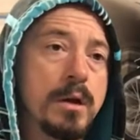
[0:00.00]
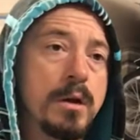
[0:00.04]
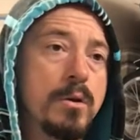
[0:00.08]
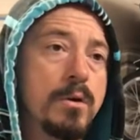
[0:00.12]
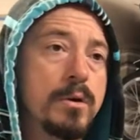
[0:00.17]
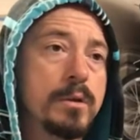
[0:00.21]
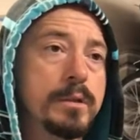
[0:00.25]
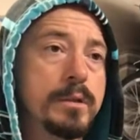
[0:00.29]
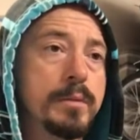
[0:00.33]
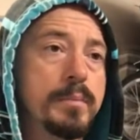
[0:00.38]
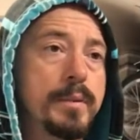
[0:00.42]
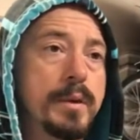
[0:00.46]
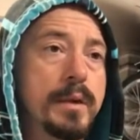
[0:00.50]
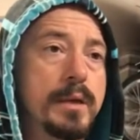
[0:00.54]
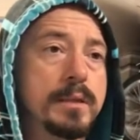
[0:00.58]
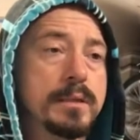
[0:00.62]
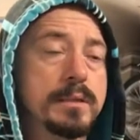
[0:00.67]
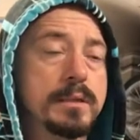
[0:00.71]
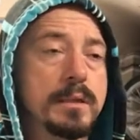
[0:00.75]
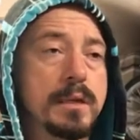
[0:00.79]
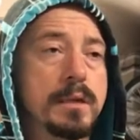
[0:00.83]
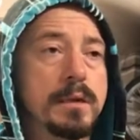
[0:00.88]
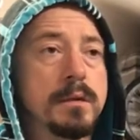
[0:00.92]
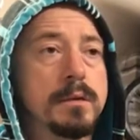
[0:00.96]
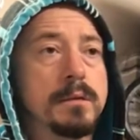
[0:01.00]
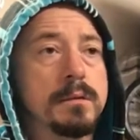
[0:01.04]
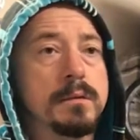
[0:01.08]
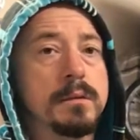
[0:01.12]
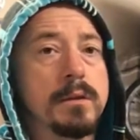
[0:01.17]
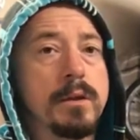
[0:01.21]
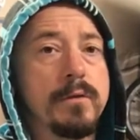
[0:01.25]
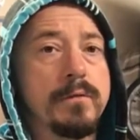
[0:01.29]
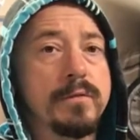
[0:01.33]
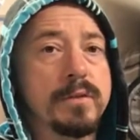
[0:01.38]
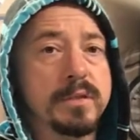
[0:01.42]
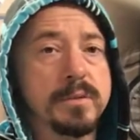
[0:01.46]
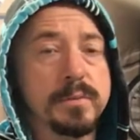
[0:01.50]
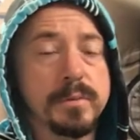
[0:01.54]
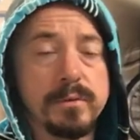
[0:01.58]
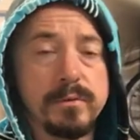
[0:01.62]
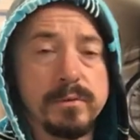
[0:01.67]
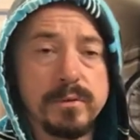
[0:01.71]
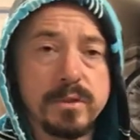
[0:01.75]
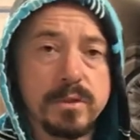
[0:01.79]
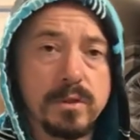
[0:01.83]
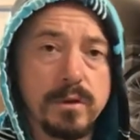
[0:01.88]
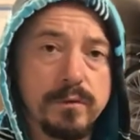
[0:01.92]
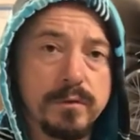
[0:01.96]
All depends on if it's
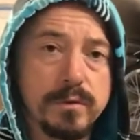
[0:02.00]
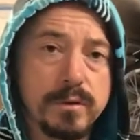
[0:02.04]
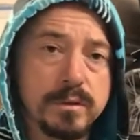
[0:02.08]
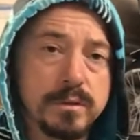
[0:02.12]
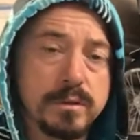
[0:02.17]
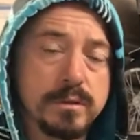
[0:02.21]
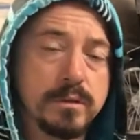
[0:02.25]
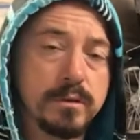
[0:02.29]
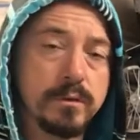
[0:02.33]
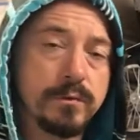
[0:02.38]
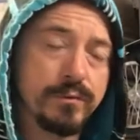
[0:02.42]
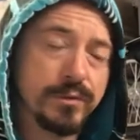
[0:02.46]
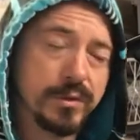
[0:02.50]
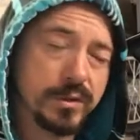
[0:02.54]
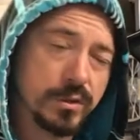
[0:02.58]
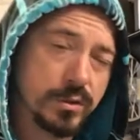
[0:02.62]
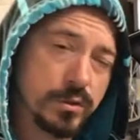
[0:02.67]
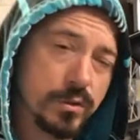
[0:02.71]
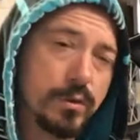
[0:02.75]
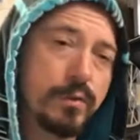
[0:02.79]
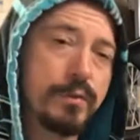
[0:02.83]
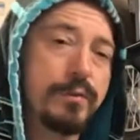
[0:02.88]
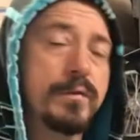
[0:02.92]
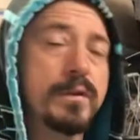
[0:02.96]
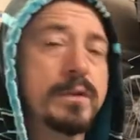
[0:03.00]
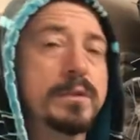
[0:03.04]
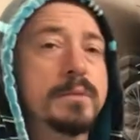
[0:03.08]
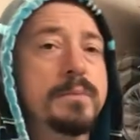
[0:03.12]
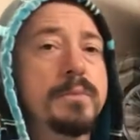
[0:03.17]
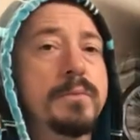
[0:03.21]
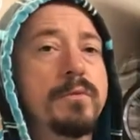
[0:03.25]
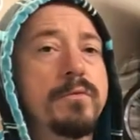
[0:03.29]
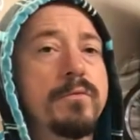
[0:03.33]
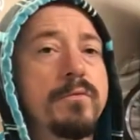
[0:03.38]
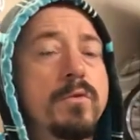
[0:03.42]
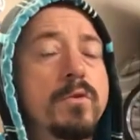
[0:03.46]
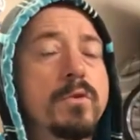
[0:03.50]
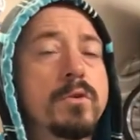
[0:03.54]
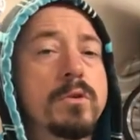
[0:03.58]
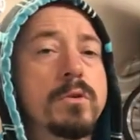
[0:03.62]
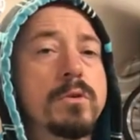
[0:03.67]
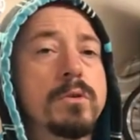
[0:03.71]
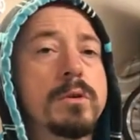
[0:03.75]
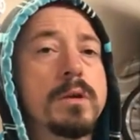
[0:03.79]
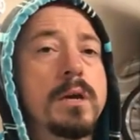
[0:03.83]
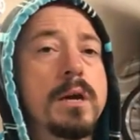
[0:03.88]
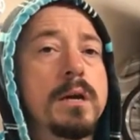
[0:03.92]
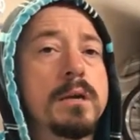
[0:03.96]
been resurfaced before
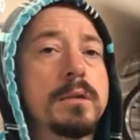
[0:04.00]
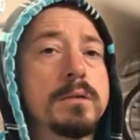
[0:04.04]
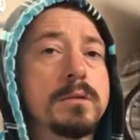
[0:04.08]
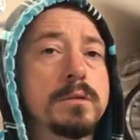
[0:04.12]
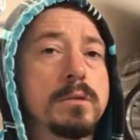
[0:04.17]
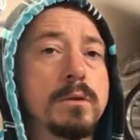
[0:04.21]
or not.